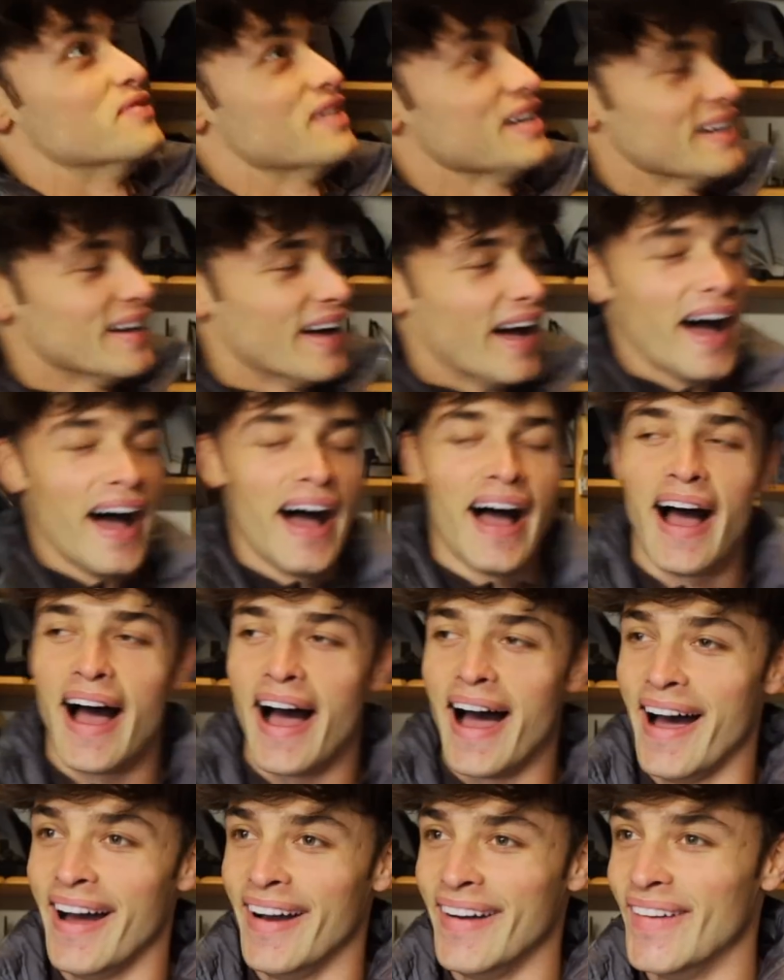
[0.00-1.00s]

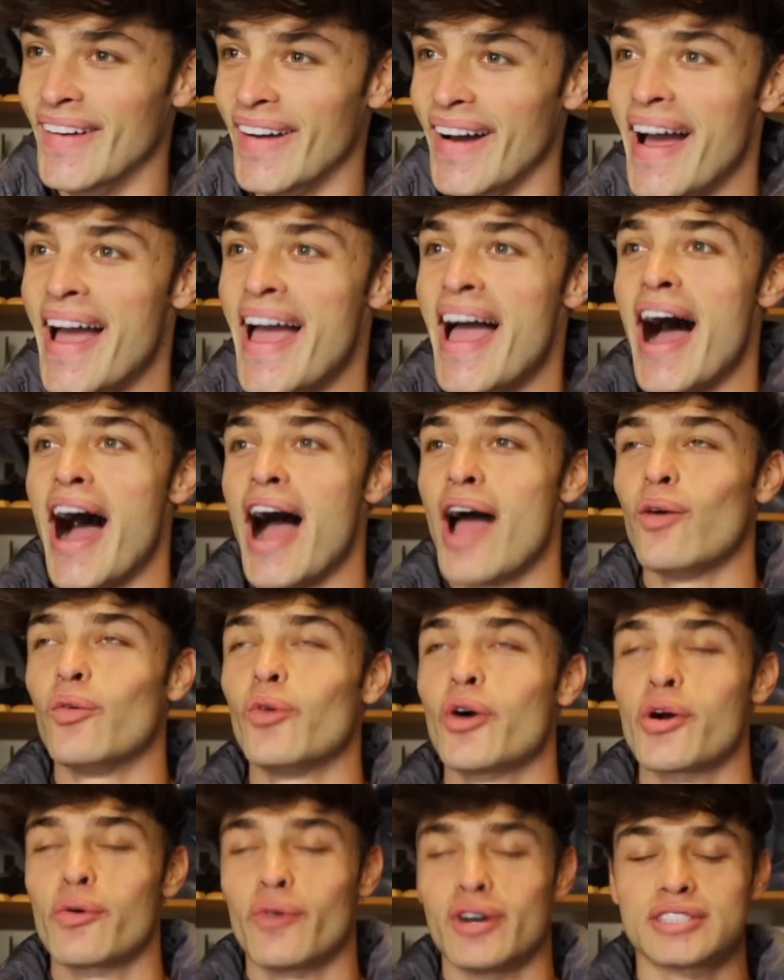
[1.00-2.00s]
I
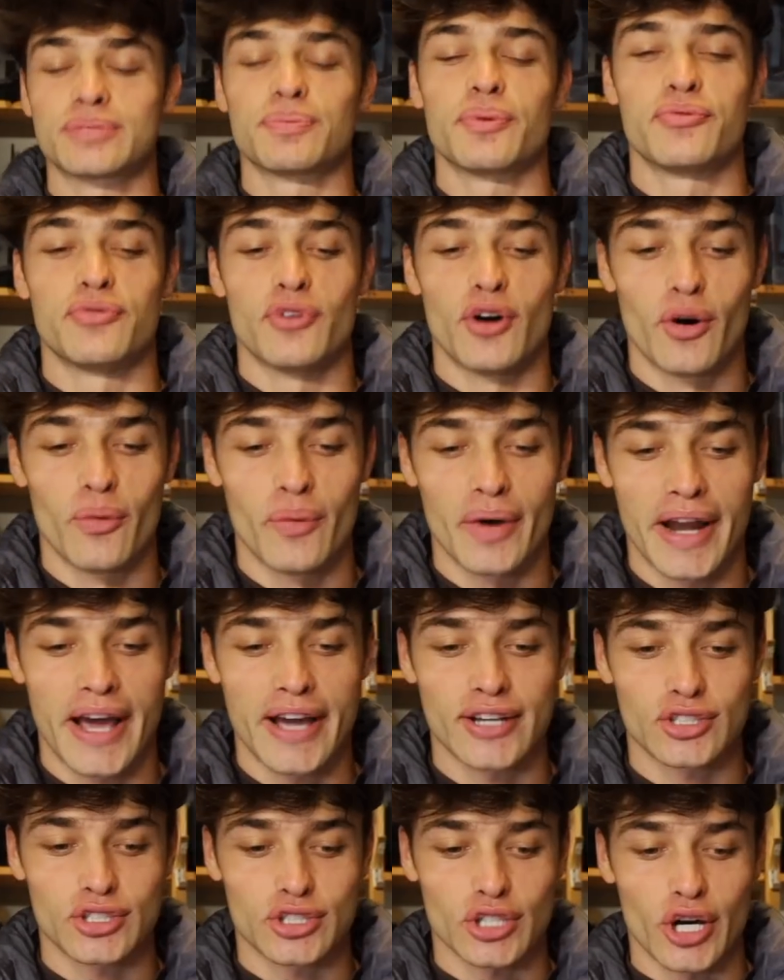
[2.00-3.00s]
wore it once before when
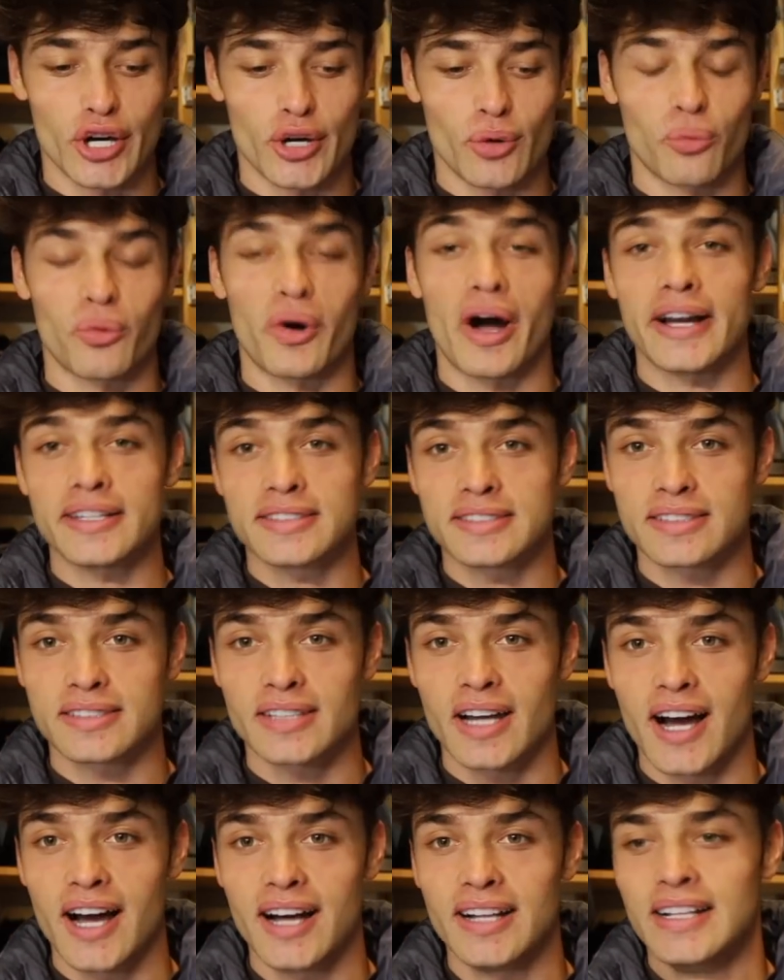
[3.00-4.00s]
I shot White
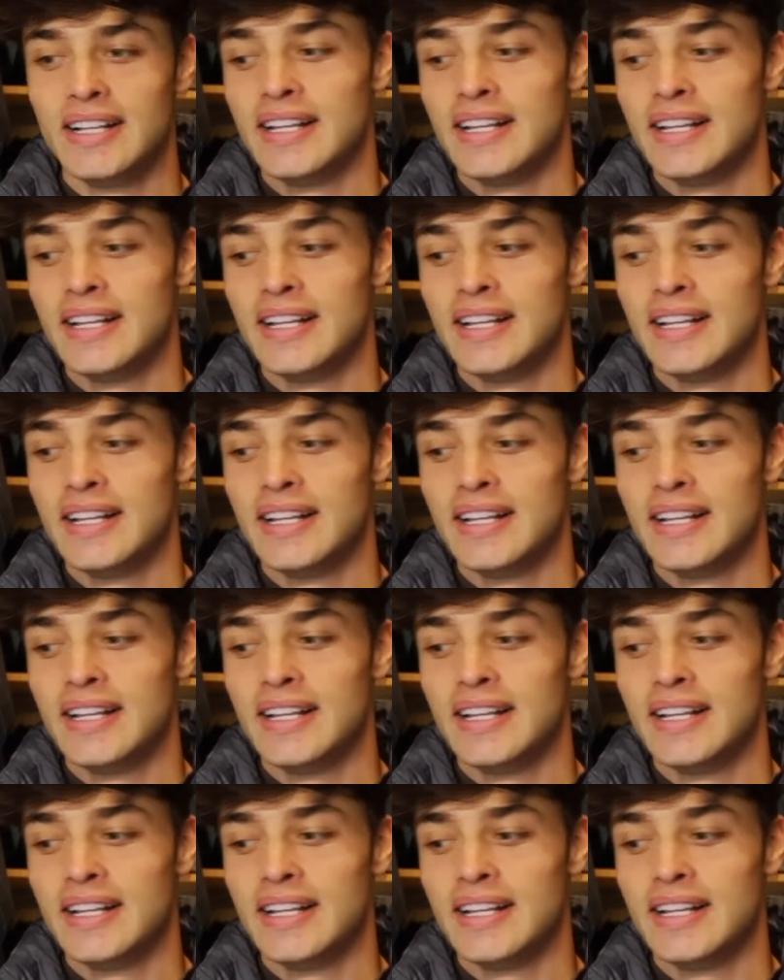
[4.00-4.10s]
Star,